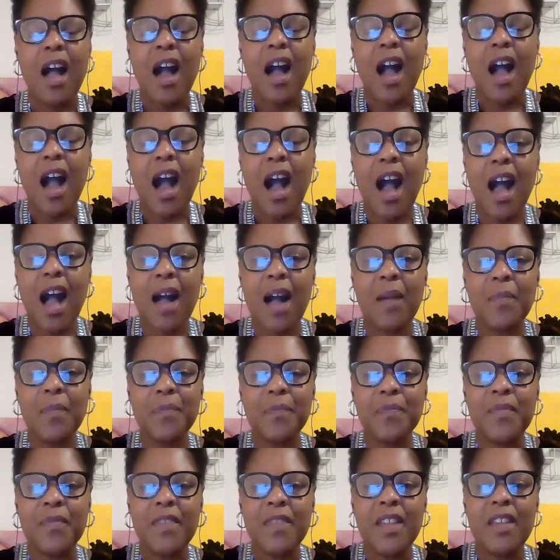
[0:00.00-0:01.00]

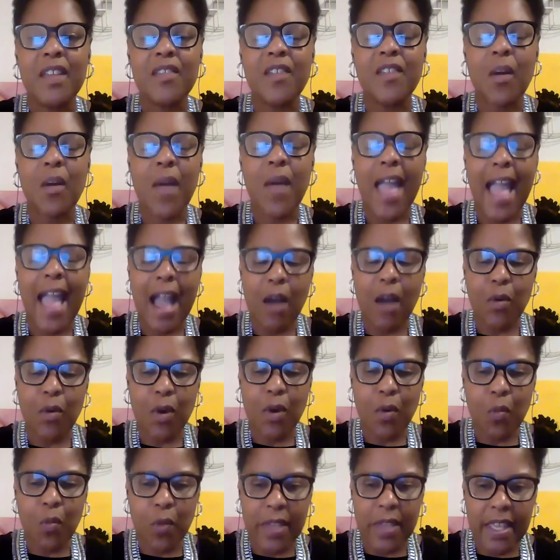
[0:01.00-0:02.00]
Um, so, how
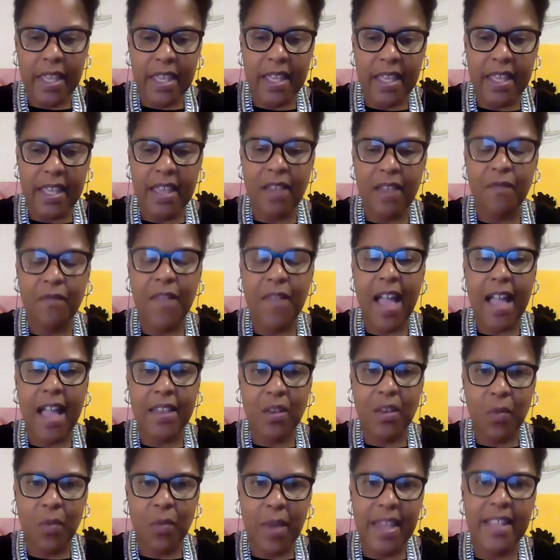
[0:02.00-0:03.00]
are we
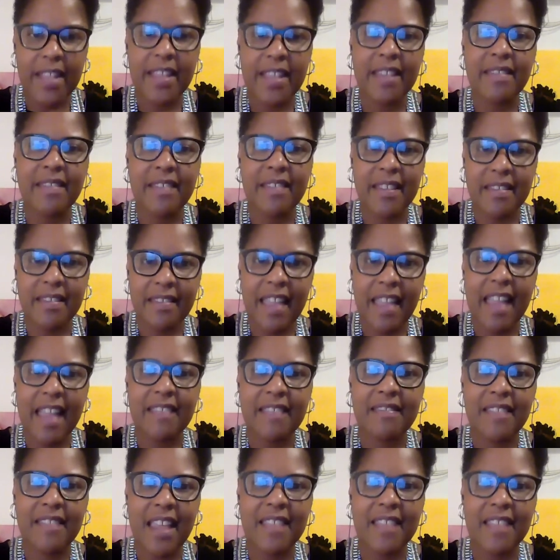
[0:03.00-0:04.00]
evaluating
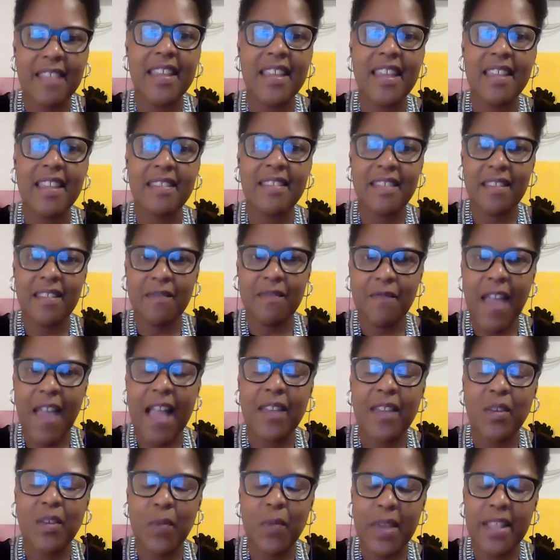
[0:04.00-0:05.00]
success? And I think it's
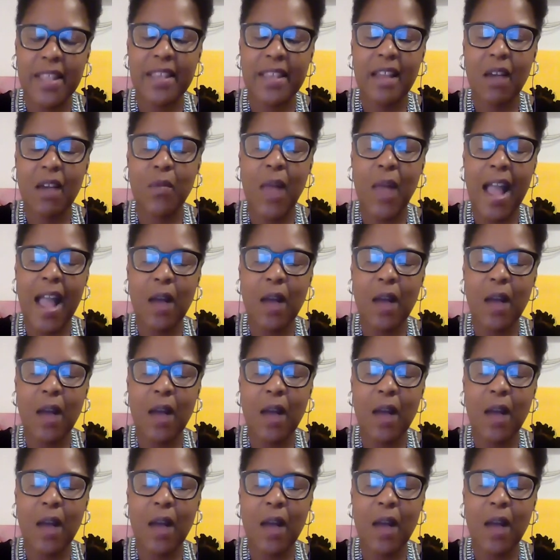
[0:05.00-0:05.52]
evaluating, or how